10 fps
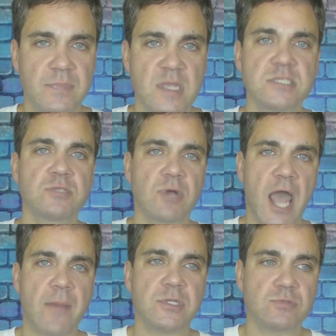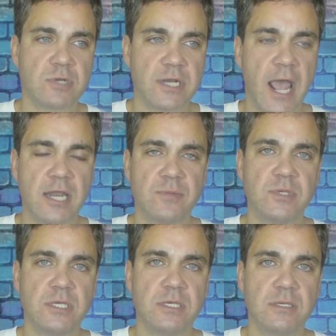This is what happens when an
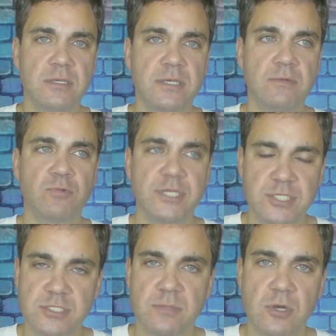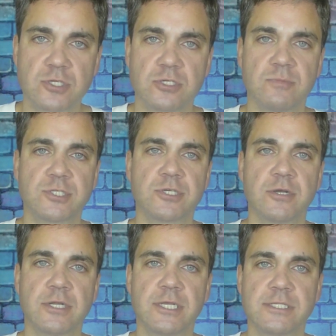INFP reaches emotional maturity.